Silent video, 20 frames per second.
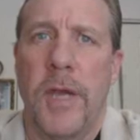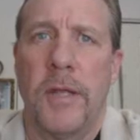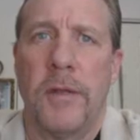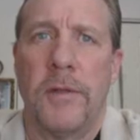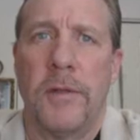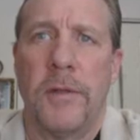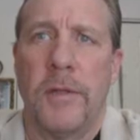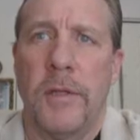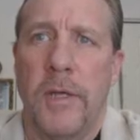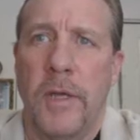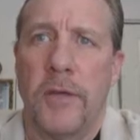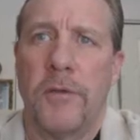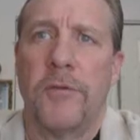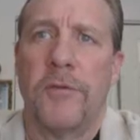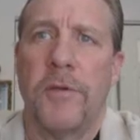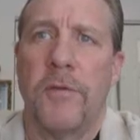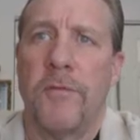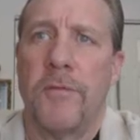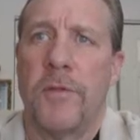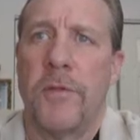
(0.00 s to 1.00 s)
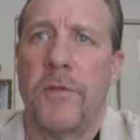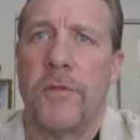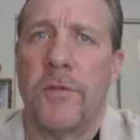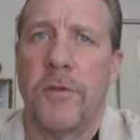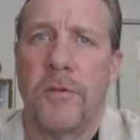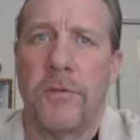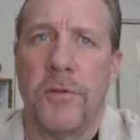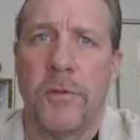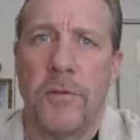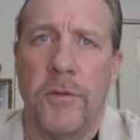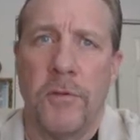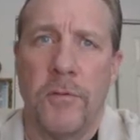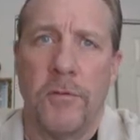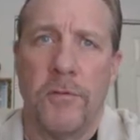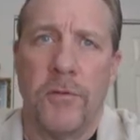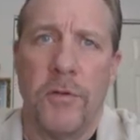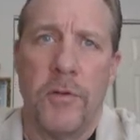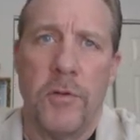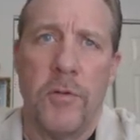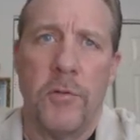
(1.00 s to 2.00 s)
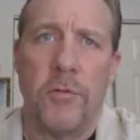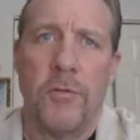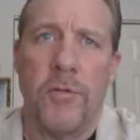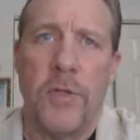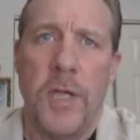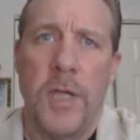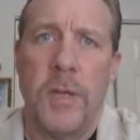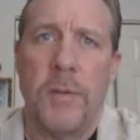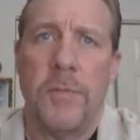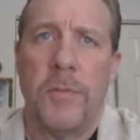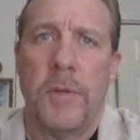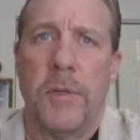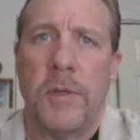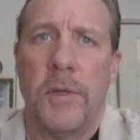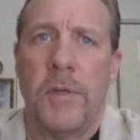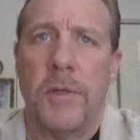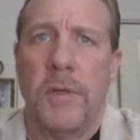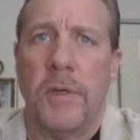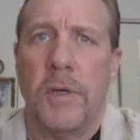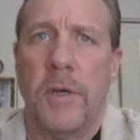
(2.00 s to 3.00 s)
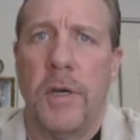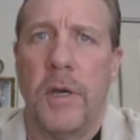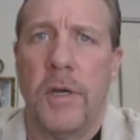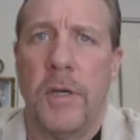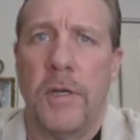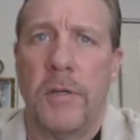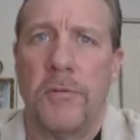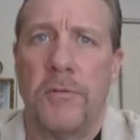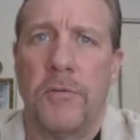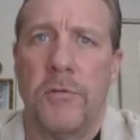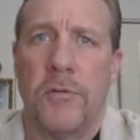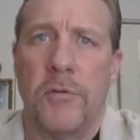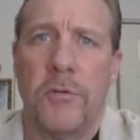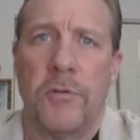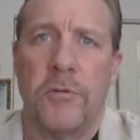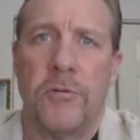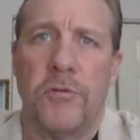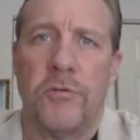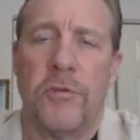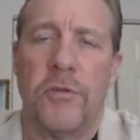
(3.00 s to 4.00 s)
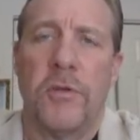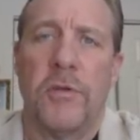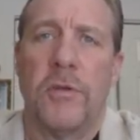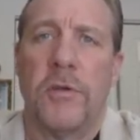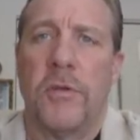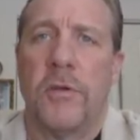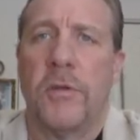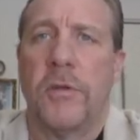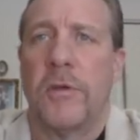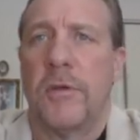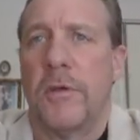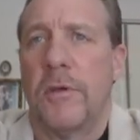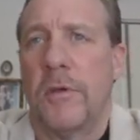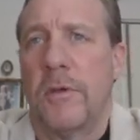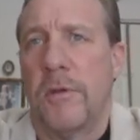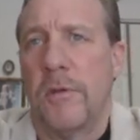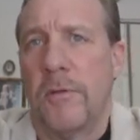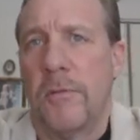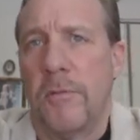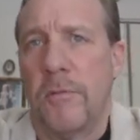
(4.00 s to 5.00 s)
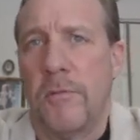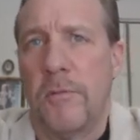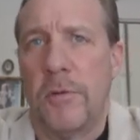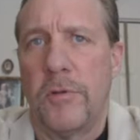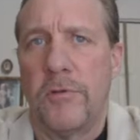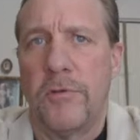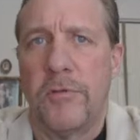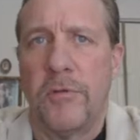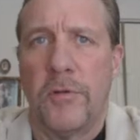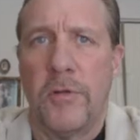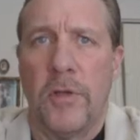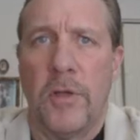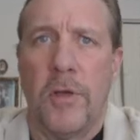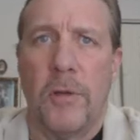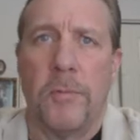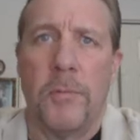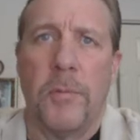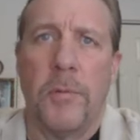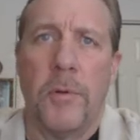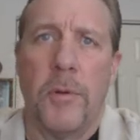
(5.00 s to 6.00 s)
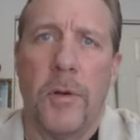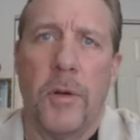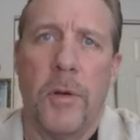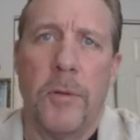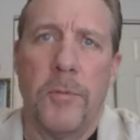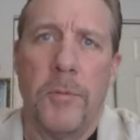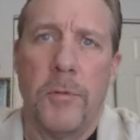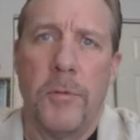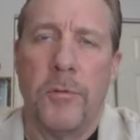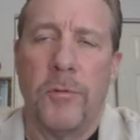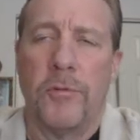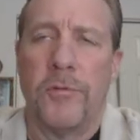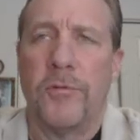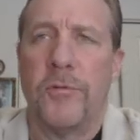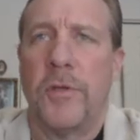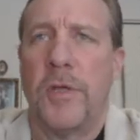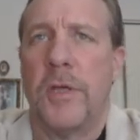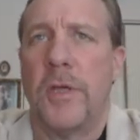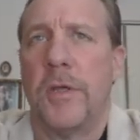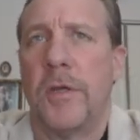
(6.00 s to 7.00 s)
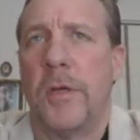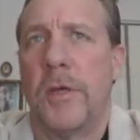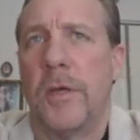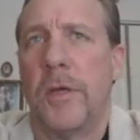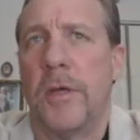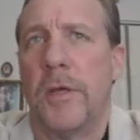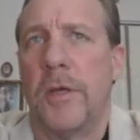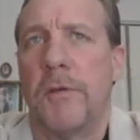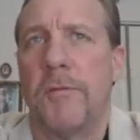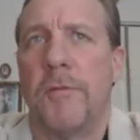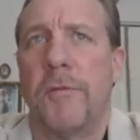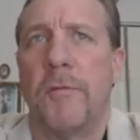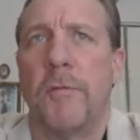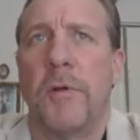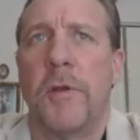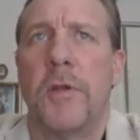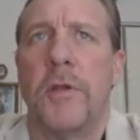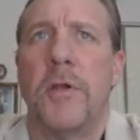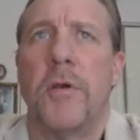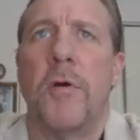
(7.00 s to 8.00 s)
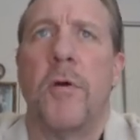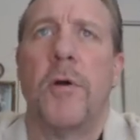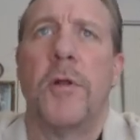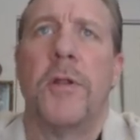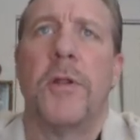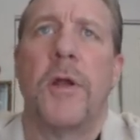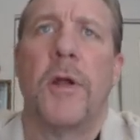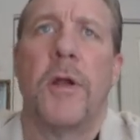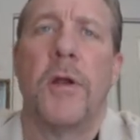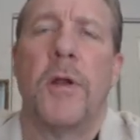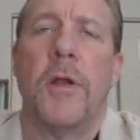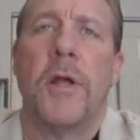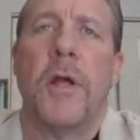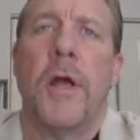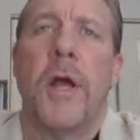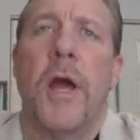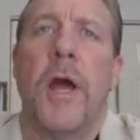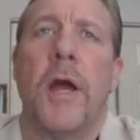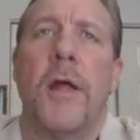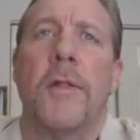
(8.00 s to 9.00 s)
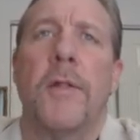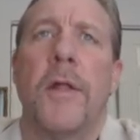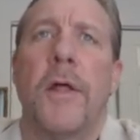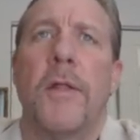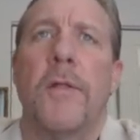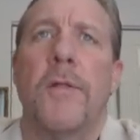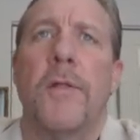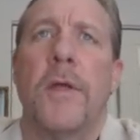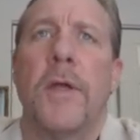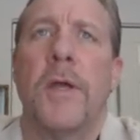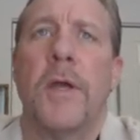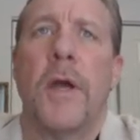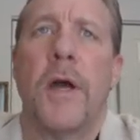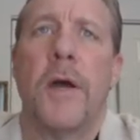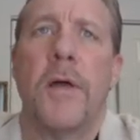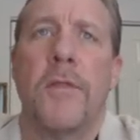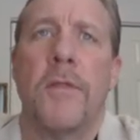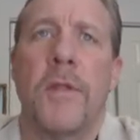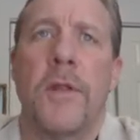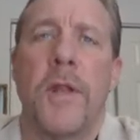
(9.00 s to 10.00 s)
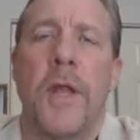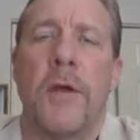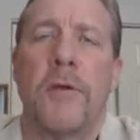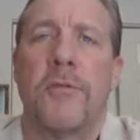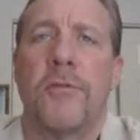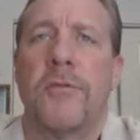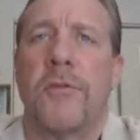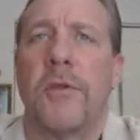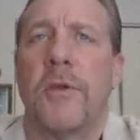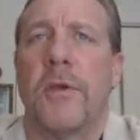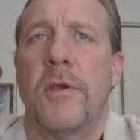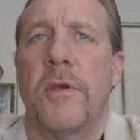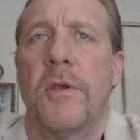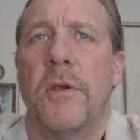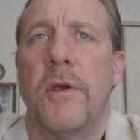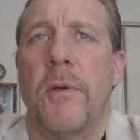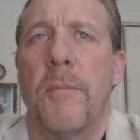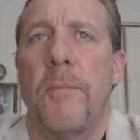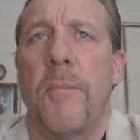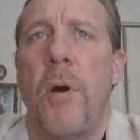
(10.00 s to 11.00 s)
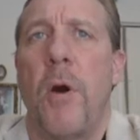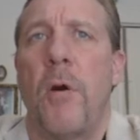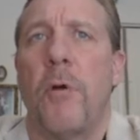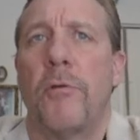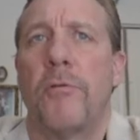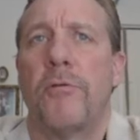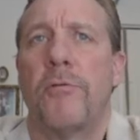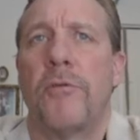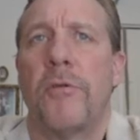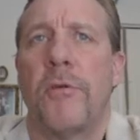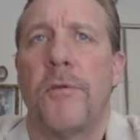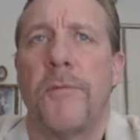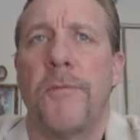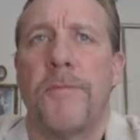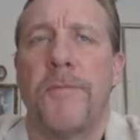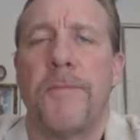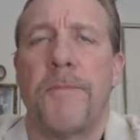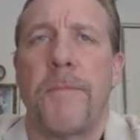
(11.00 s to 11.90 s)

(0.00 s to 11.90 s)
that, except for that there was a new theme introduced, which you will see if and when you go in there. And then the next post